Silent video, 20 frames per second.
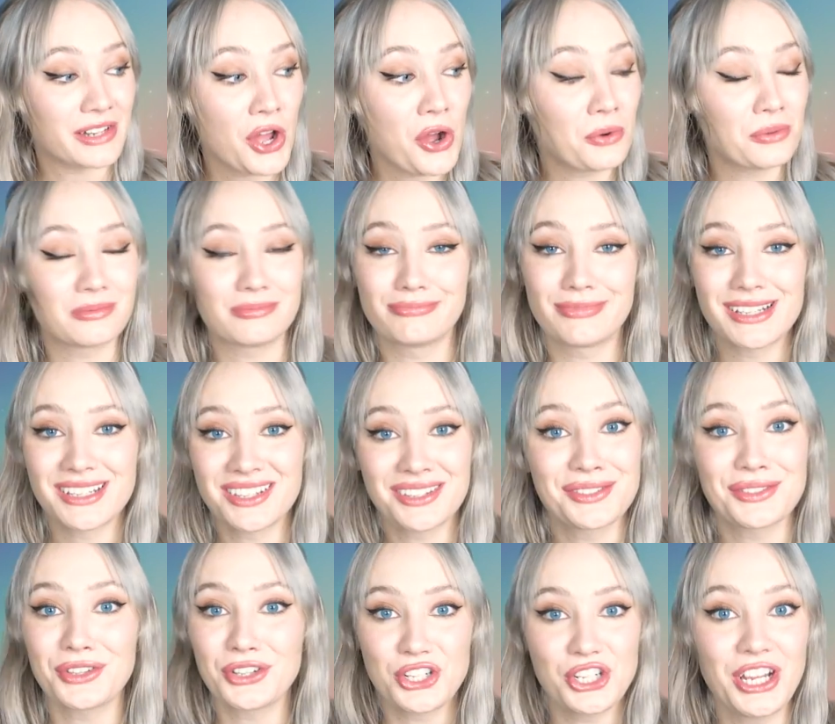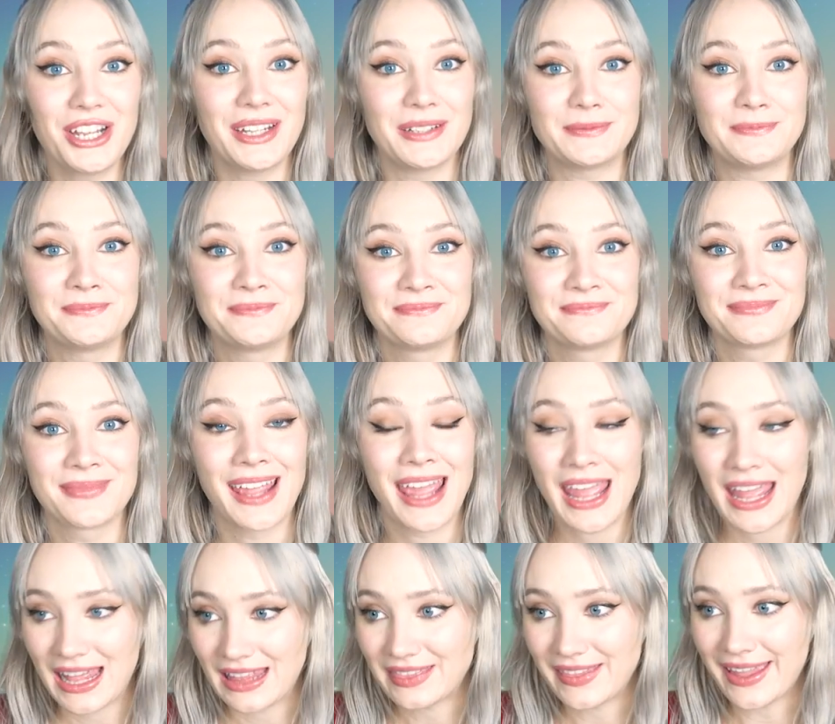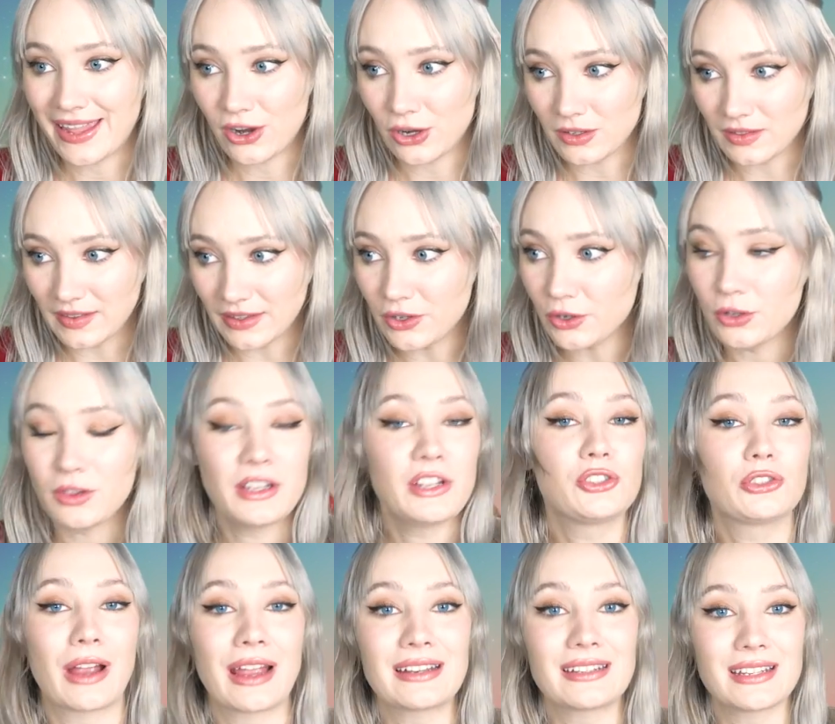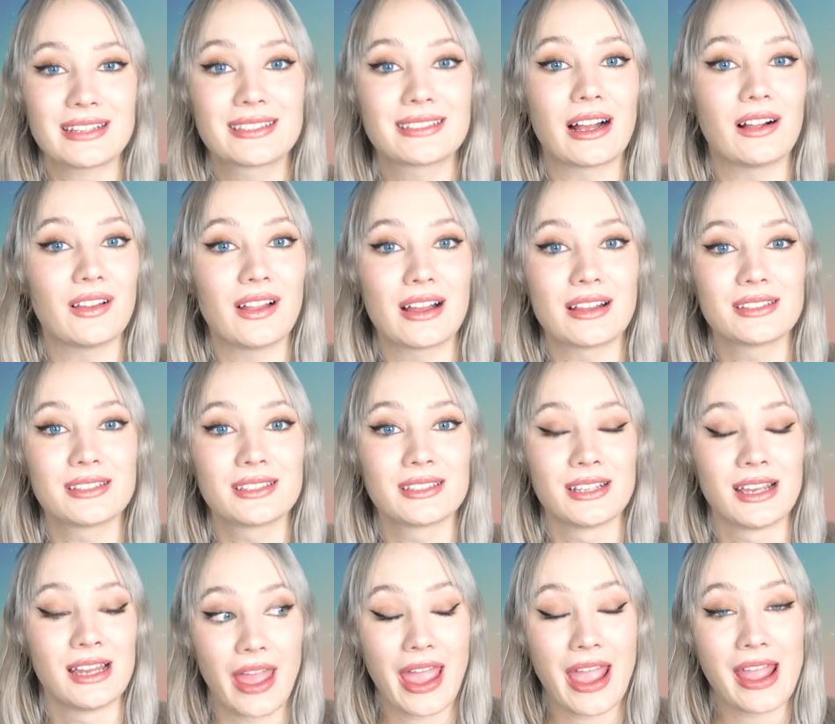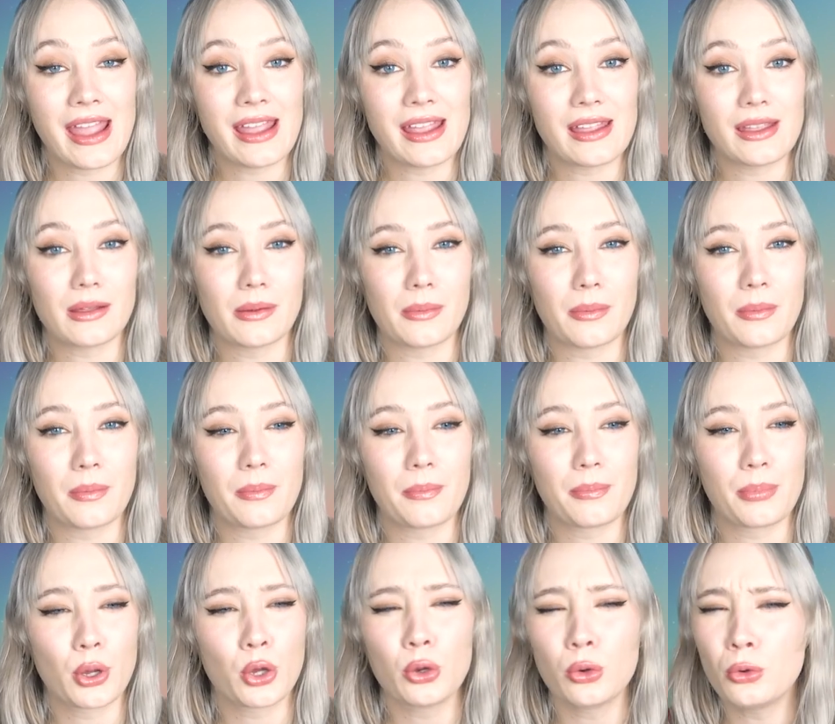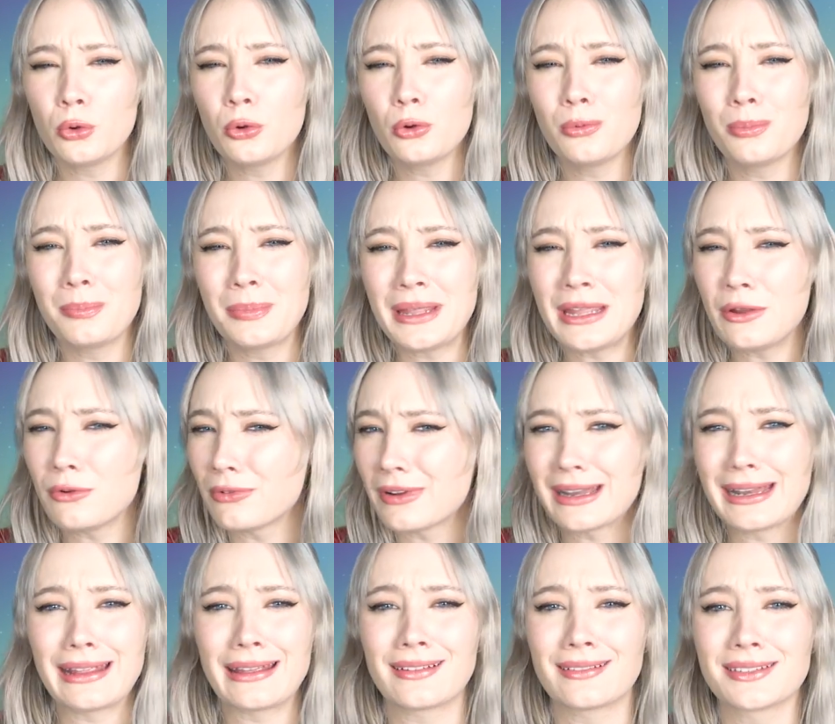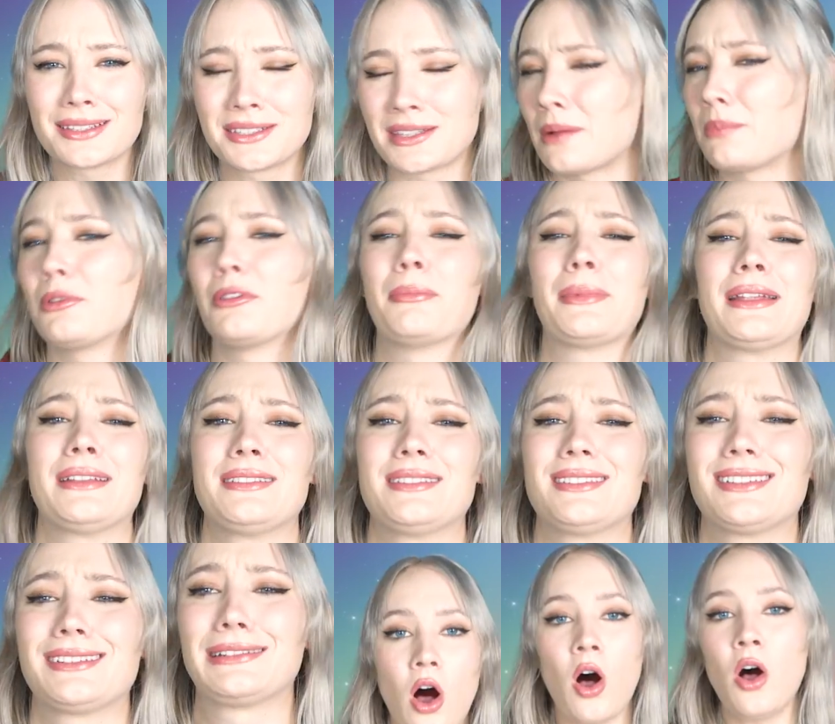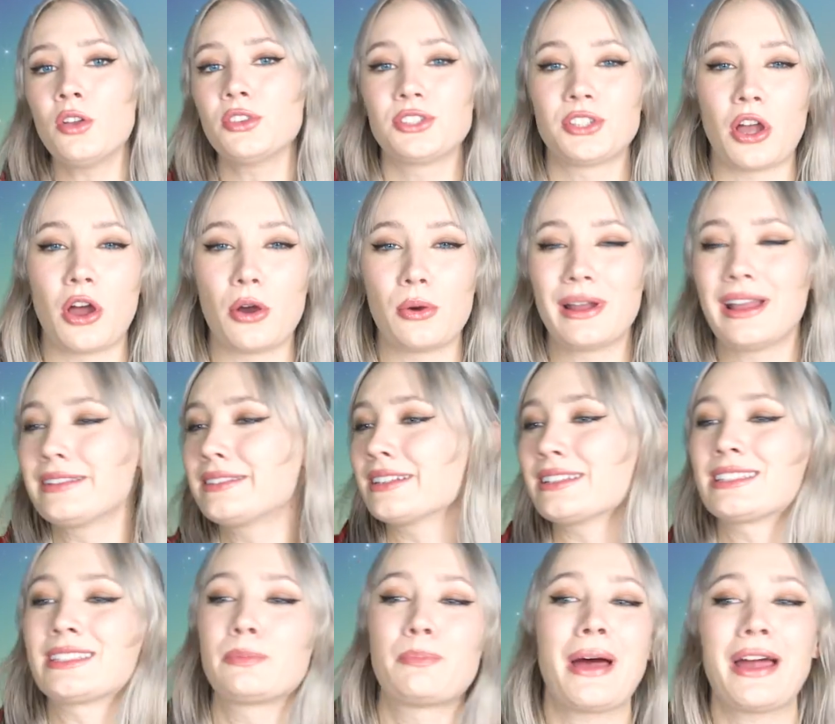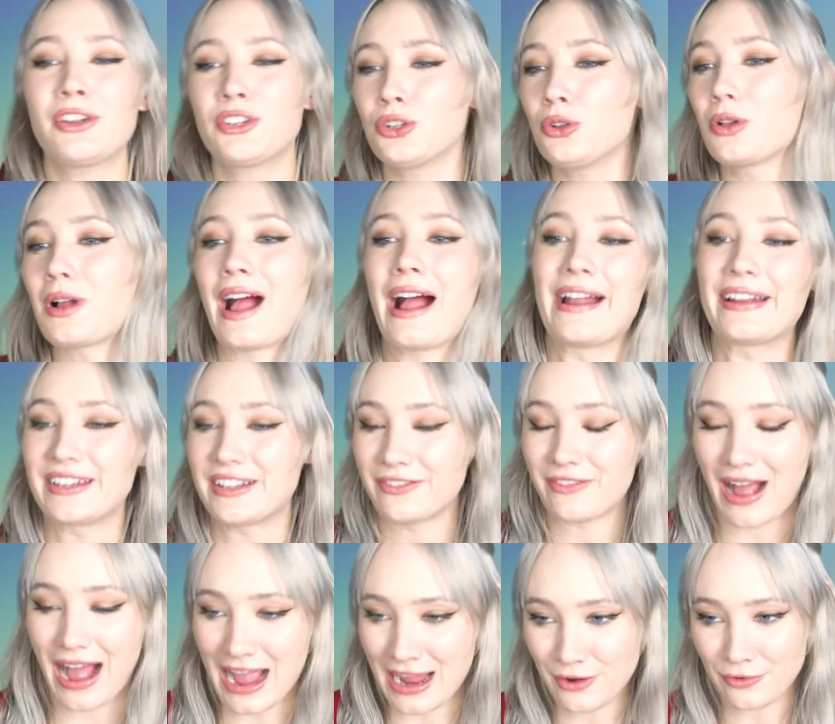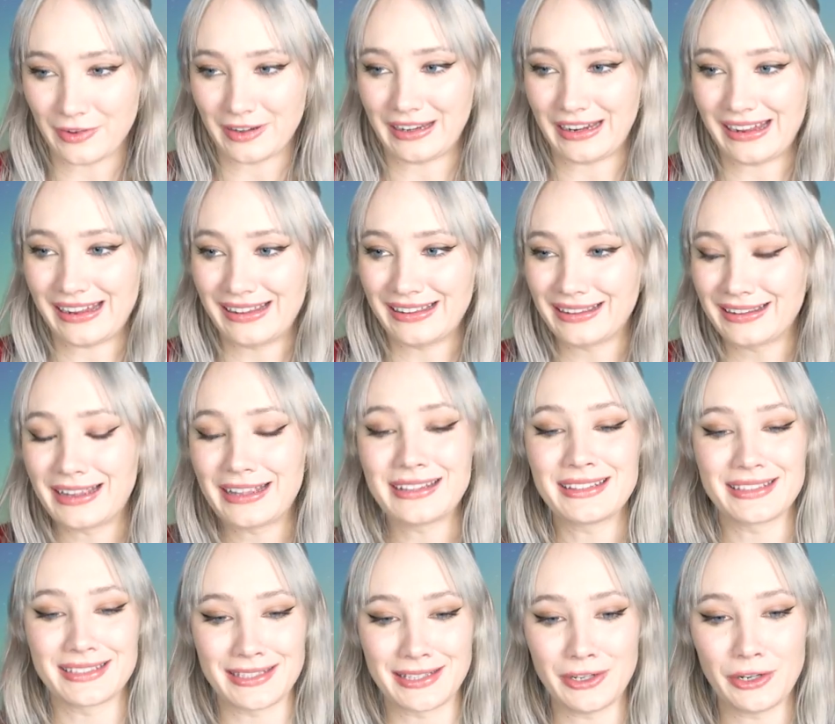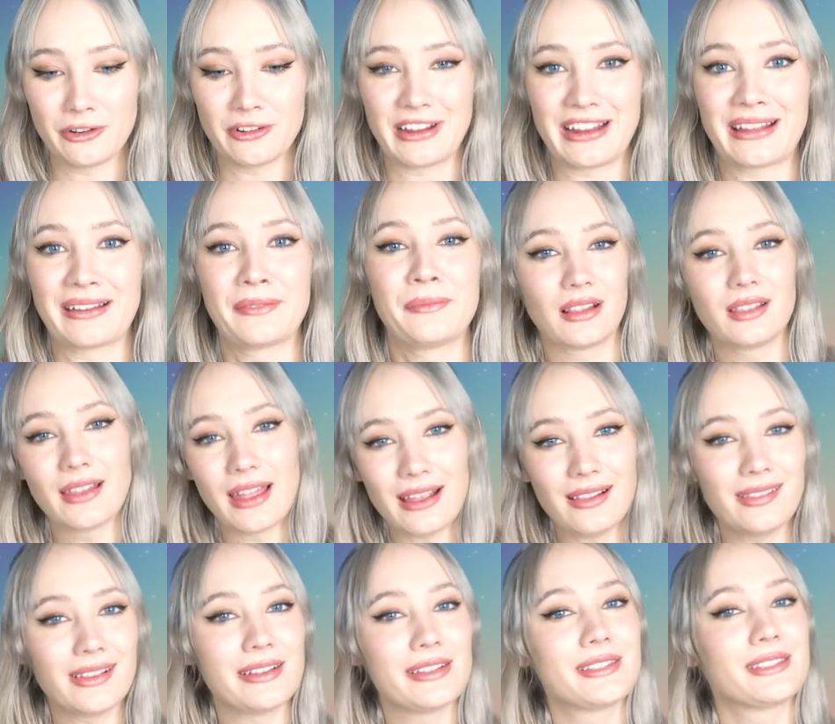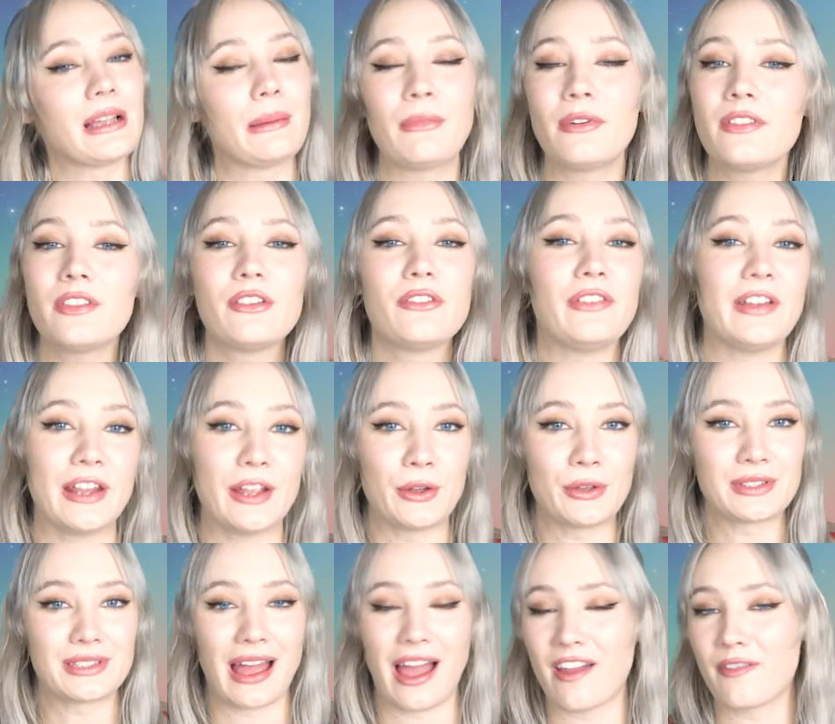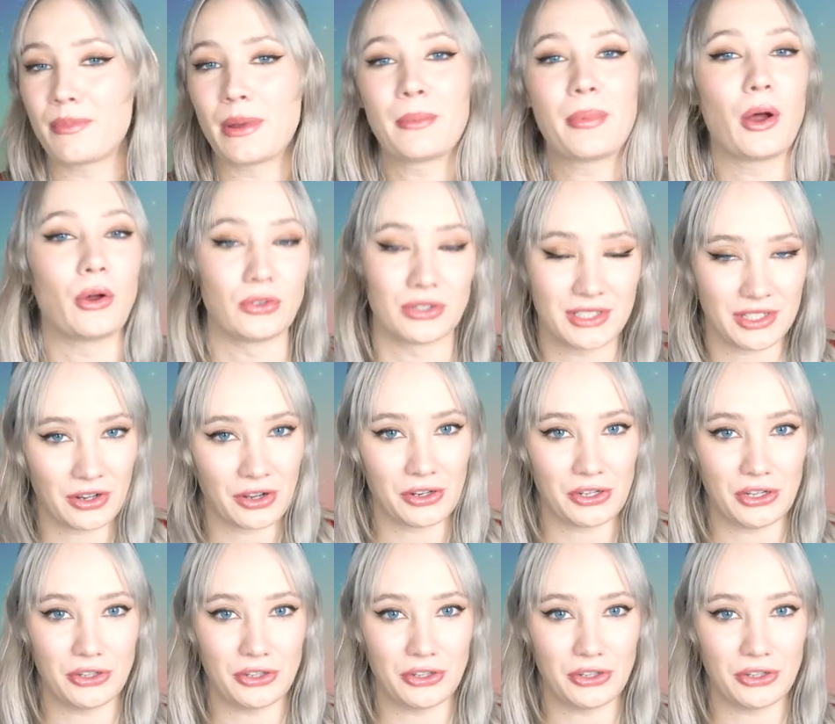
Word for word: no, this is legit. They are literally trying to sell us a poo beridding supplement. Also, it's a special kind of irony considering lately some of the videos that I've been posting on